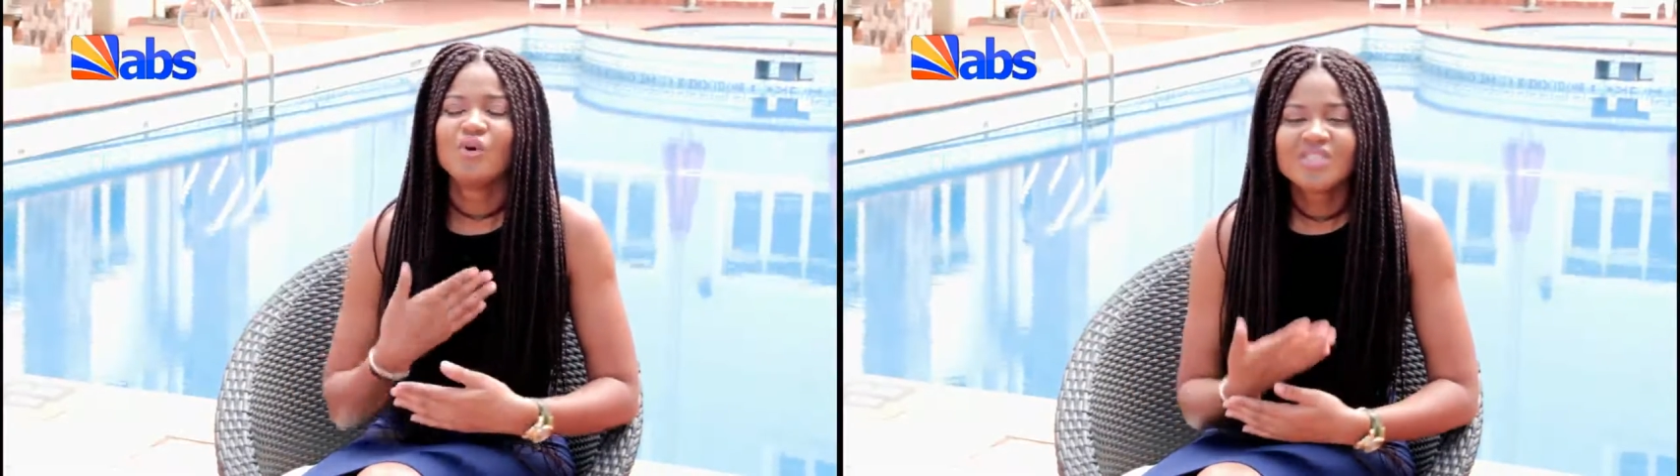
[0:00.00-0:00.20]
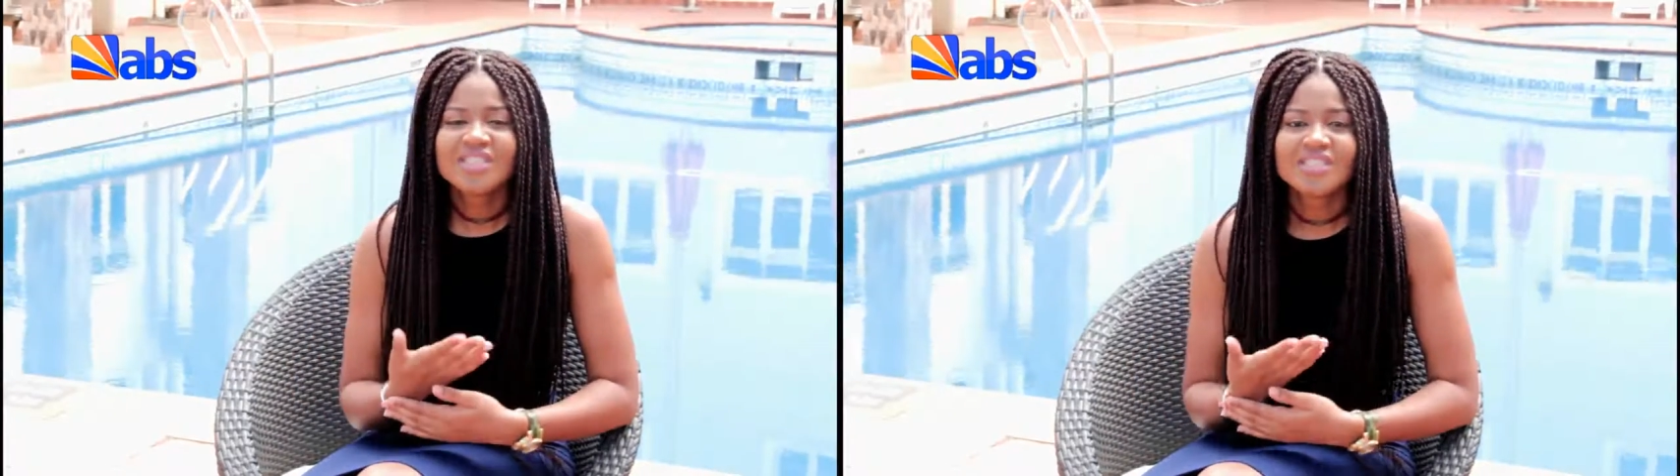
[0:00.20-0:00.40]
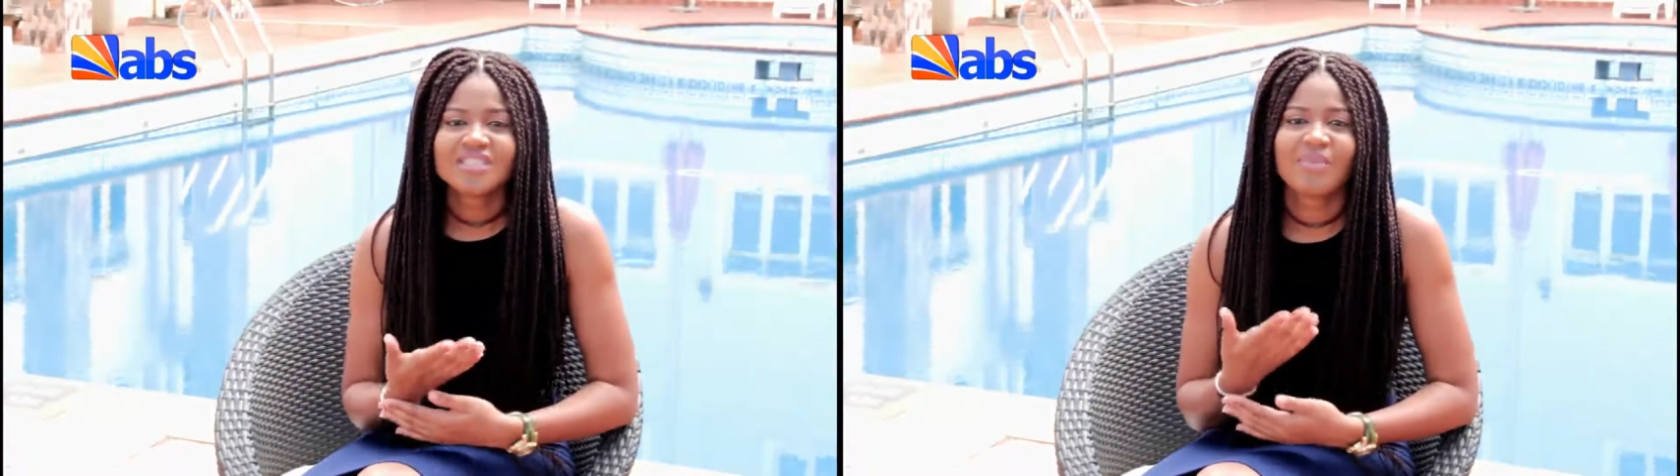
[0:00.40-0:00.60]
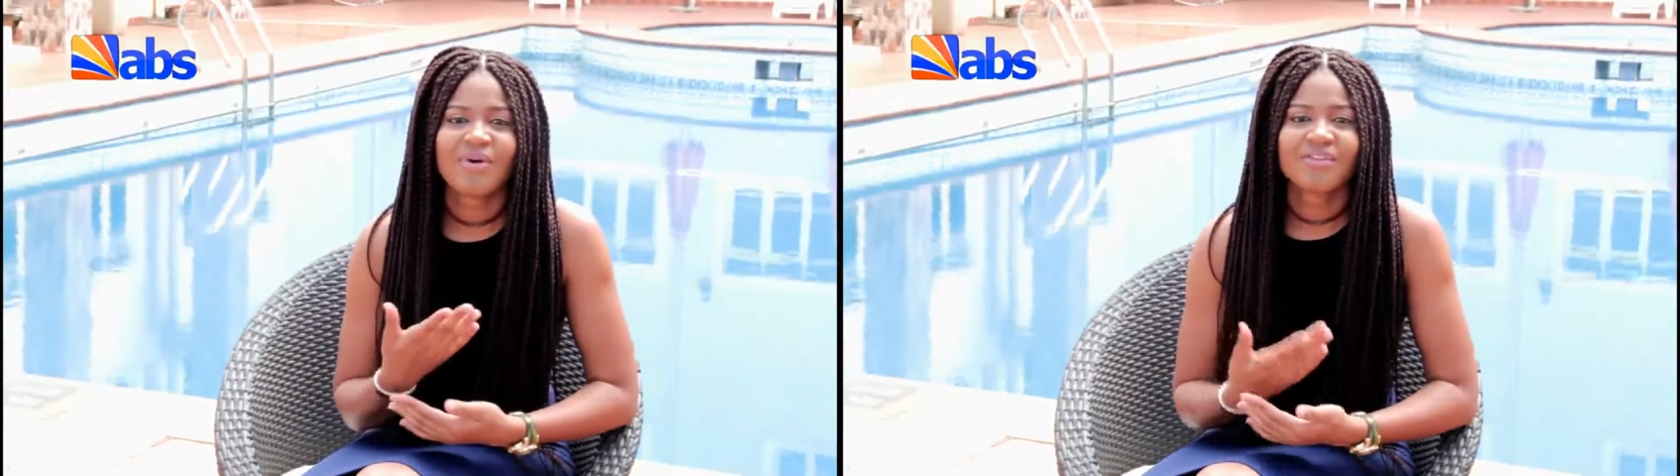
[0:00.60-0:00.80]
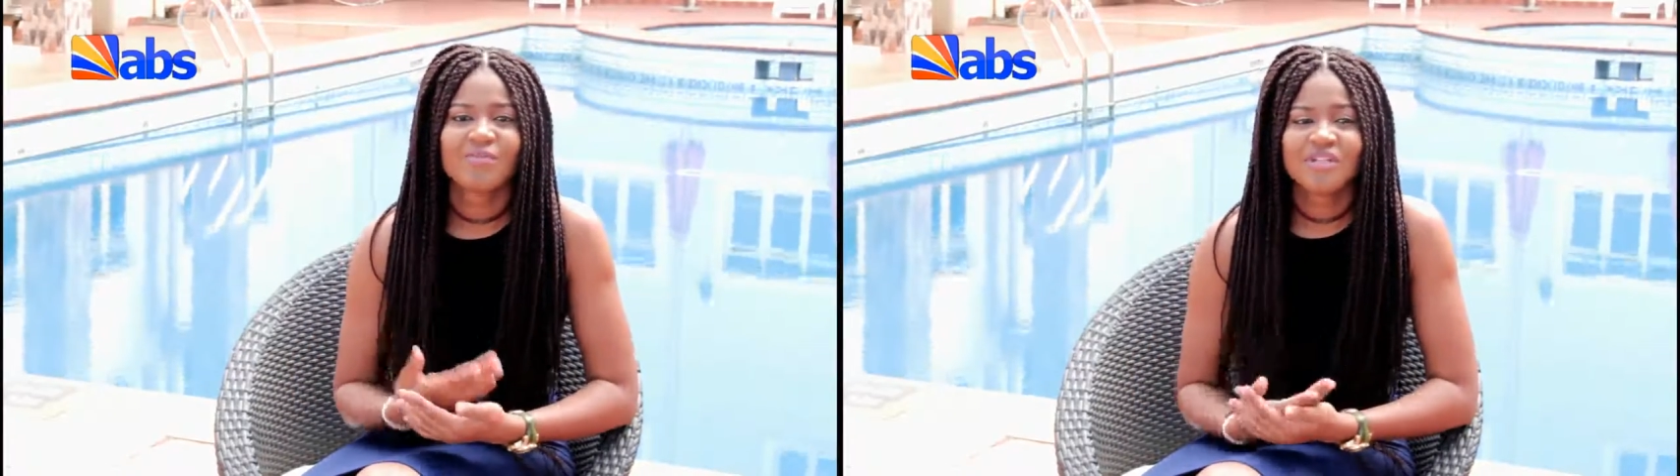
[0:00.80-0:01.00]
noticed
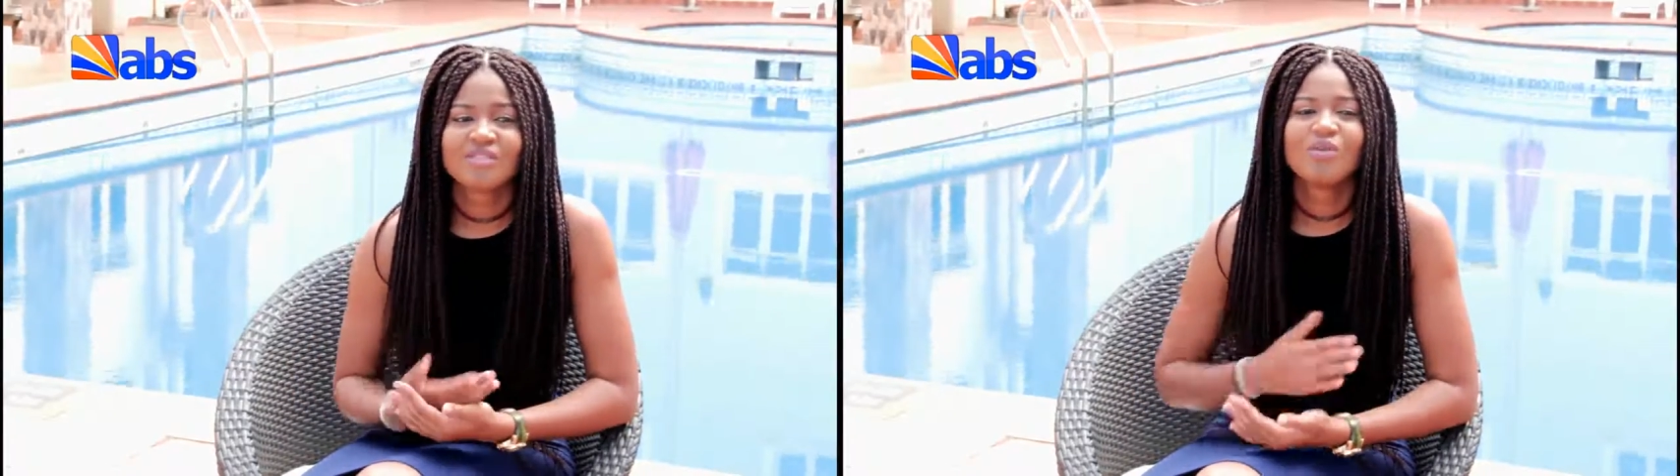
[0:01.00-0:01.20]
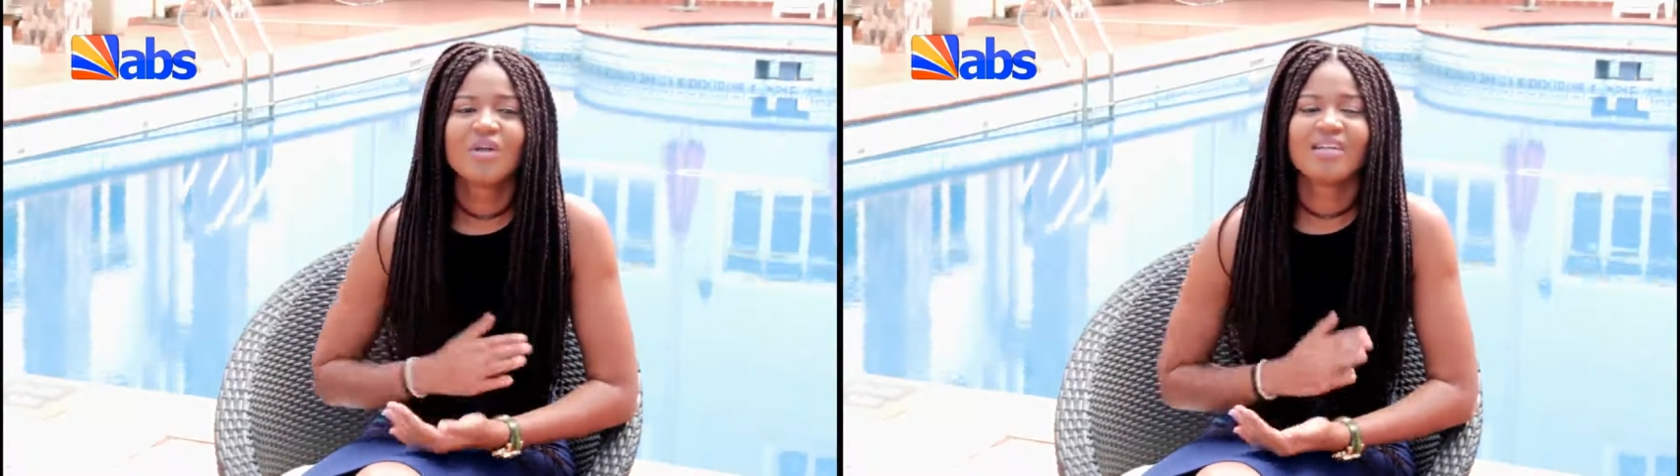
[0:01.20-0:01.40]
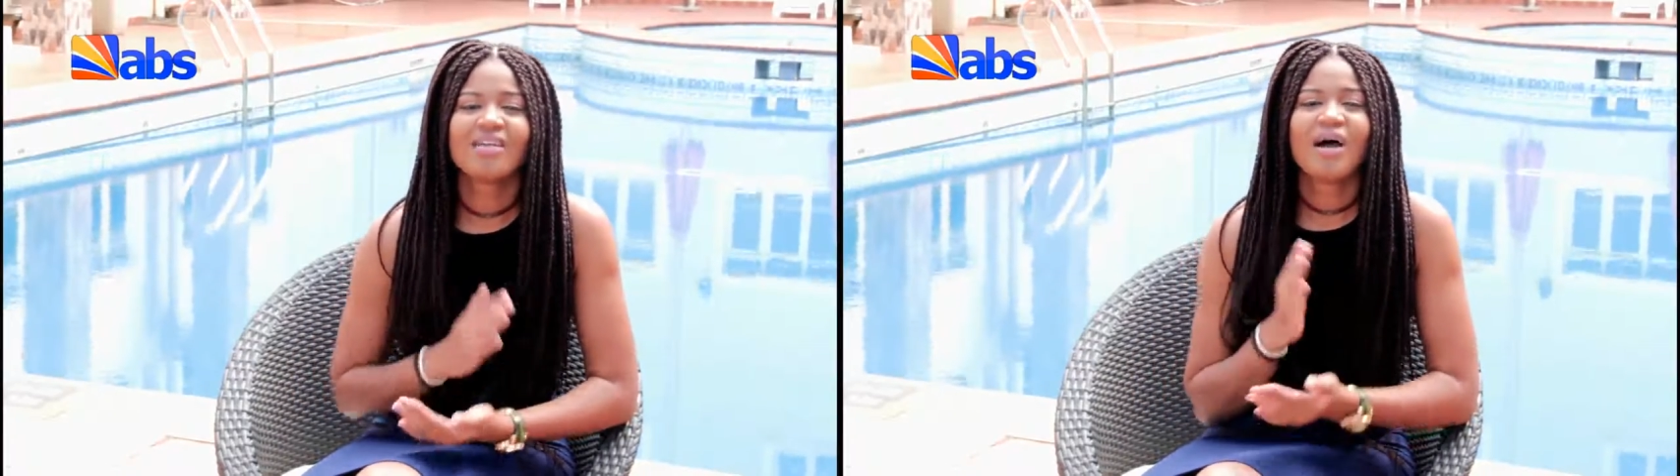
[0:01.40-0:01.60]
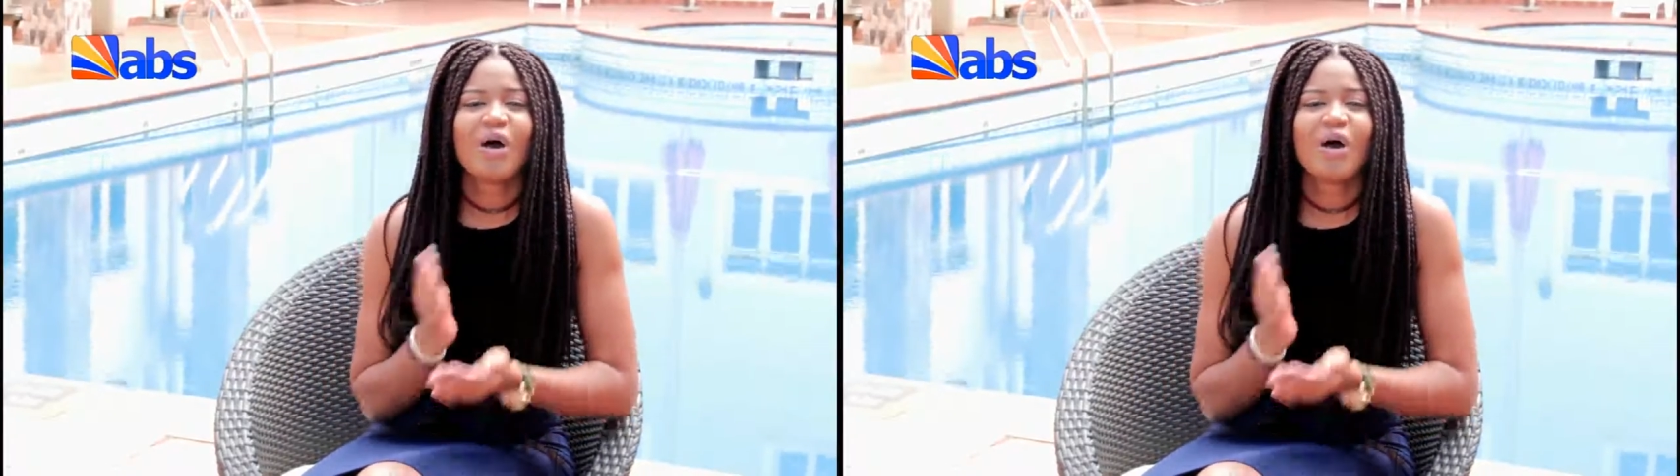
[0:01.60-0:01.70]
about the person look at